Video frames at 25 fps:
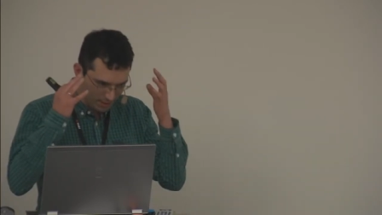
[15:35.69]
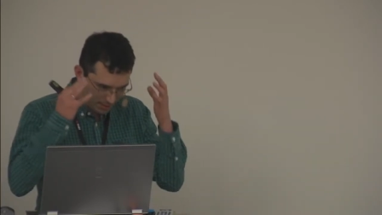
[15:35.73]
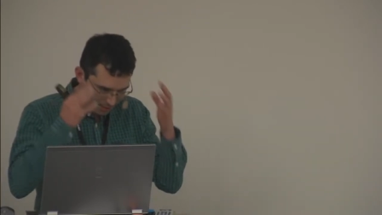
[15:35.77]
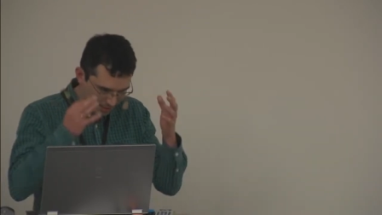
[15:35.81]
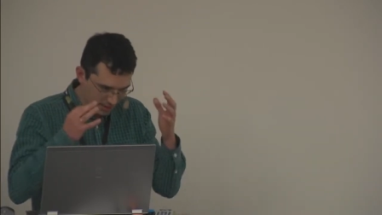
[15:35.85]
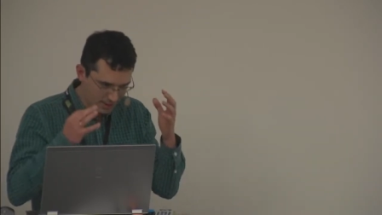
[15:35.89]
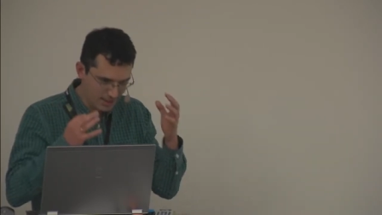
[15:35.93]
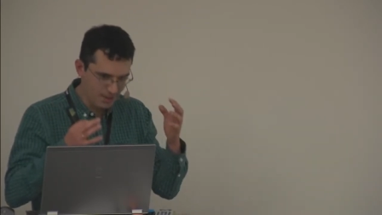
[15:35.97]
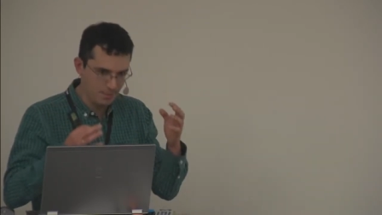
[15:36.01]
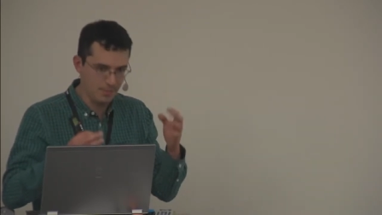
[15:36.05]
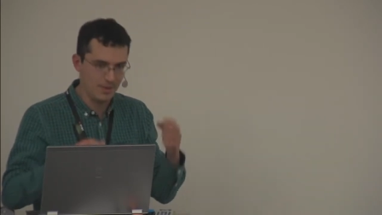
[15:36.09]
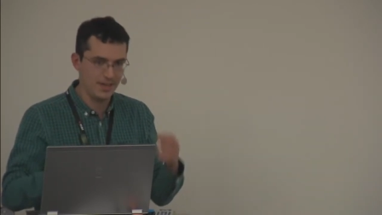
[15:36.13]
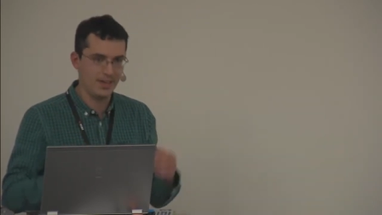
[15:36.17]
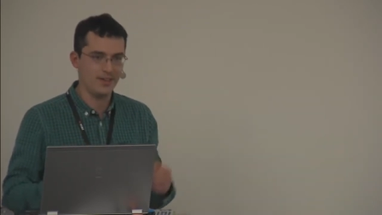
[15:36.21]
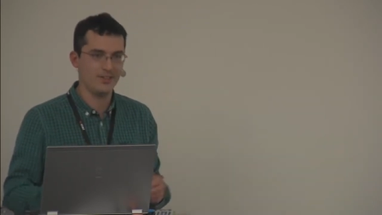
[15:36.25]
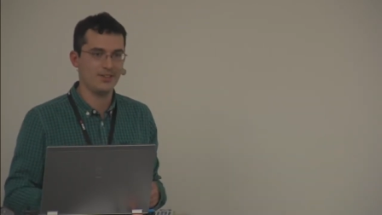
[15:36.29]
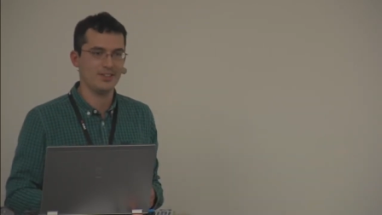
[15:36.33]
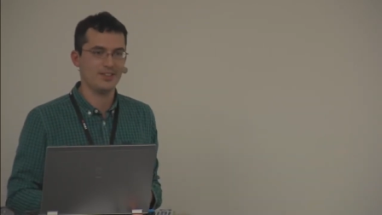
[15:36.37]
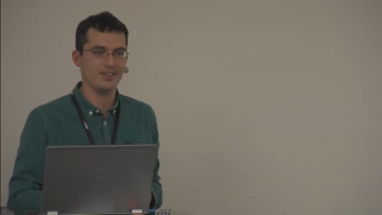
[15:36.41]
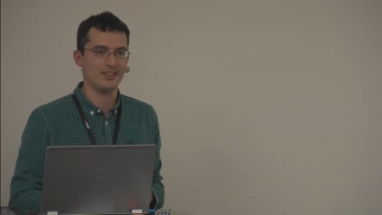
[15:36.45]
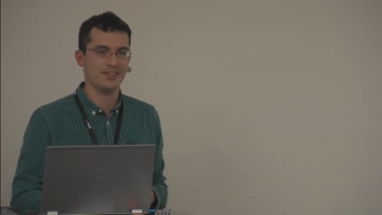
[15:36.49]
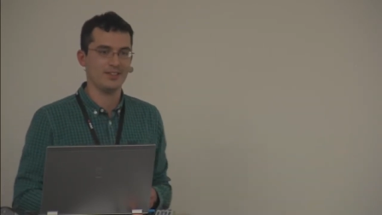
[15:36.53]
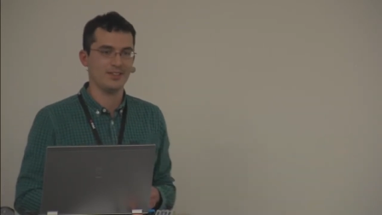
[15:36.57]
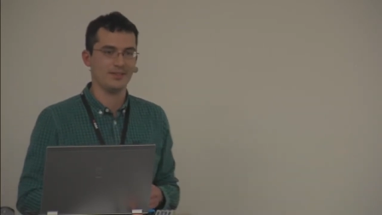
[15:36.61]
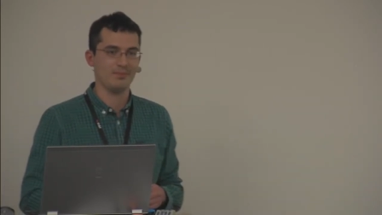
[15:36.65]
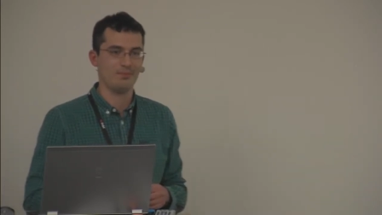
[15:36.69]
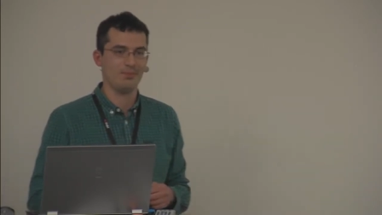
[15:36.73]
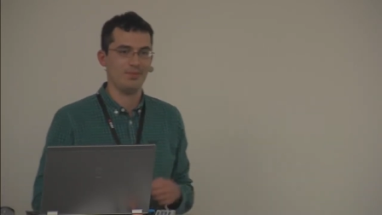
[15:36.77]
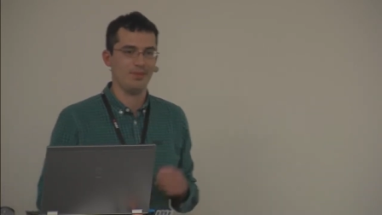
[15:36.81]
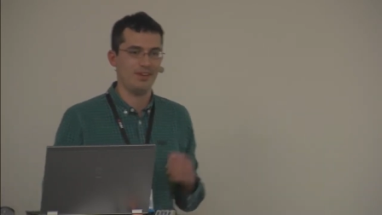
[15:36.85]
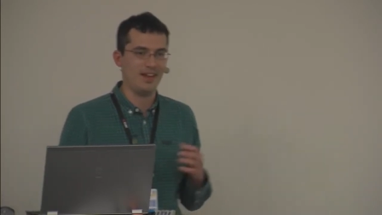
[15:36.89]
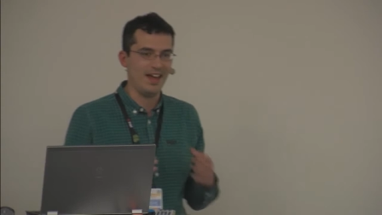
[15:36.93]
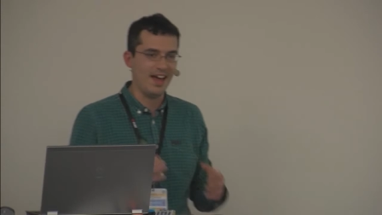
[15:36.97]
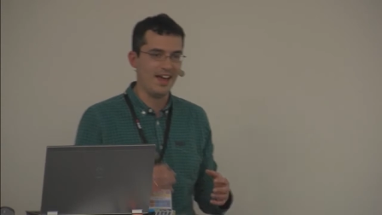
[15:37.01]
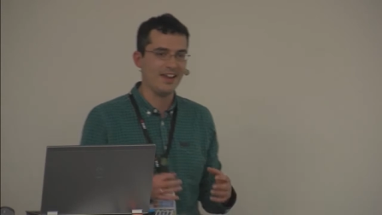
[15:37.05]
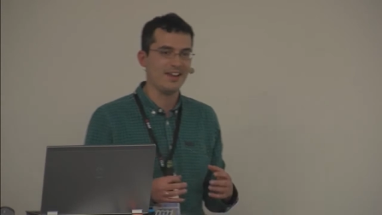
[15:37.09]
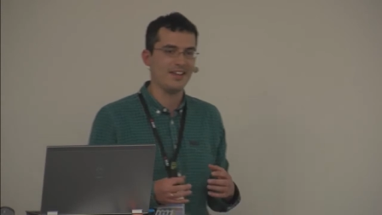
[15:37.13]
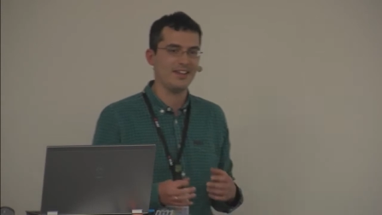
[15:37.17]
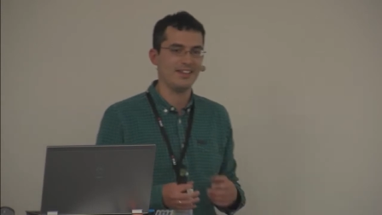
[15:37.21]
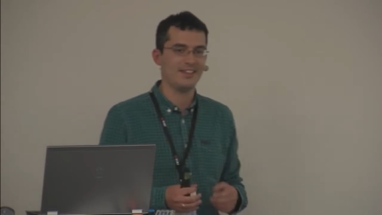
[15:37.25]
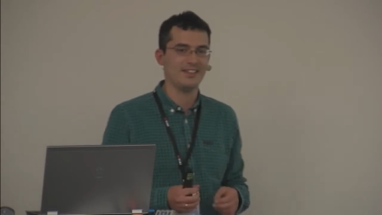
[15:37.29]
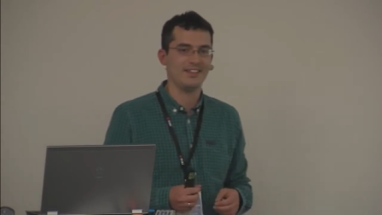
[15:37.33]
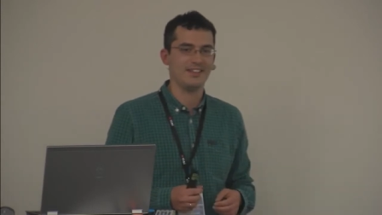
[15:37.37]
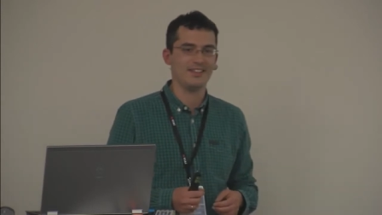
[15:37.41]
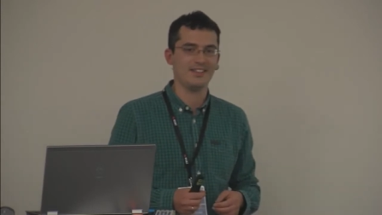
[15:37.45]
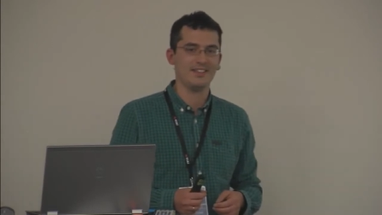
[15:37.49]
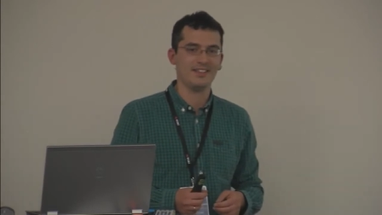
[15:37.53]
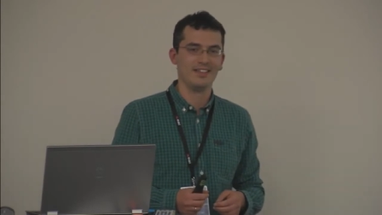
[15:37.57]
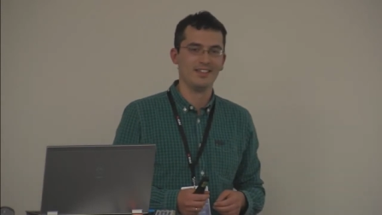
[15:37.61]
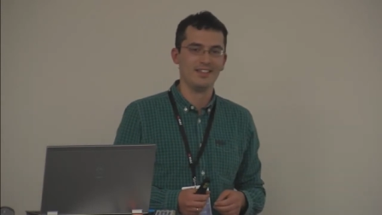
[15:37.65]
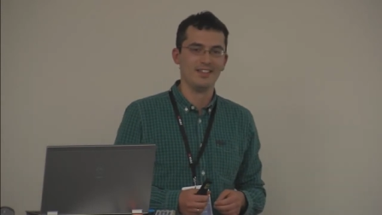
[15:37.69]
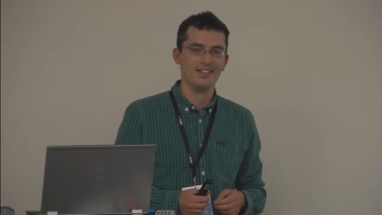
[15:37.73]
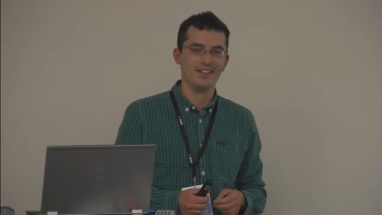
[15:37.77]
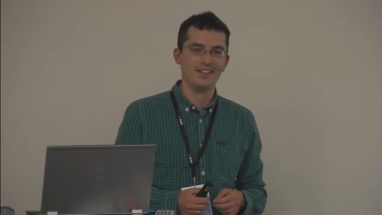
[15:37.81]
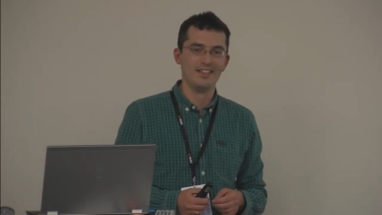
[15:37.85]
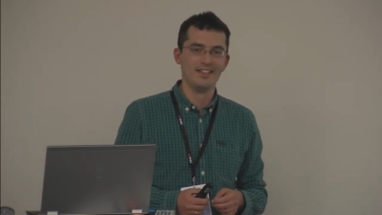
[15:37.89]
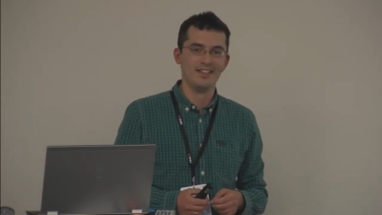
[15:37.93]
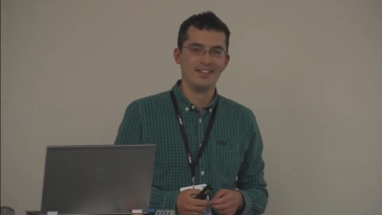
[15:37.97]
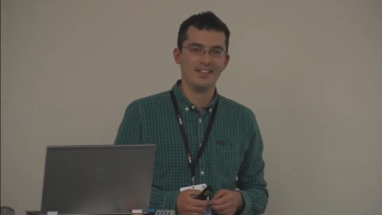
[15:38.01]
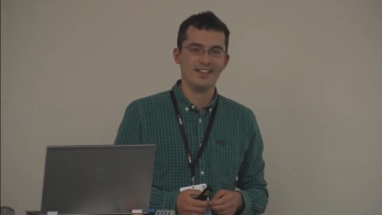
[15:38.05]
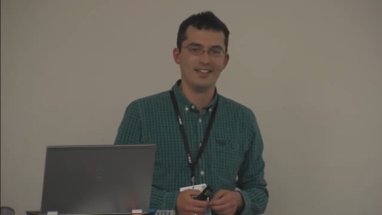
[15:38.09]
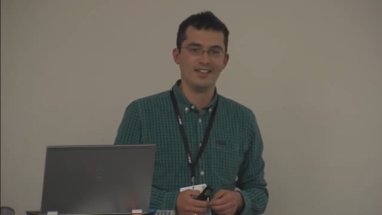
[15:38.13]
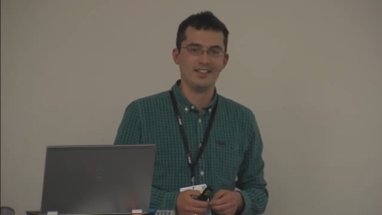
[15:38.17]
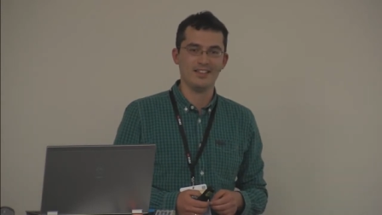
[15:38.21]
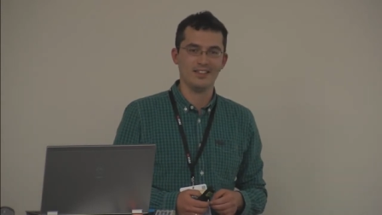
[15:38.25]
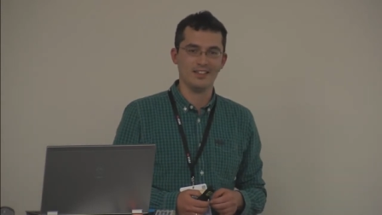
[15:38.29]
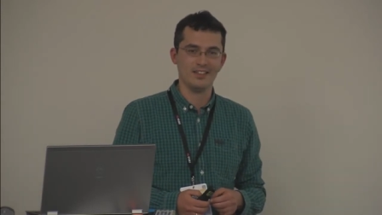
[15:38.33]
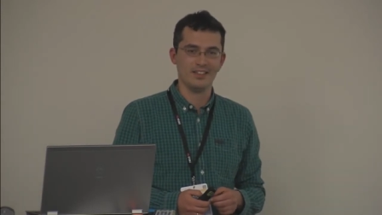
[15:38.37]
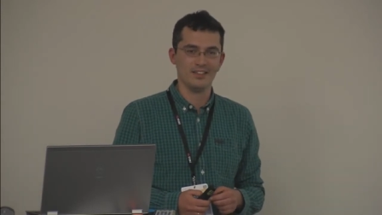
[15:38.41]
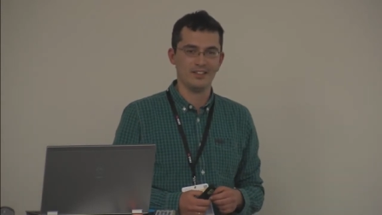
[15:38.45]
think about it and plan it and, and,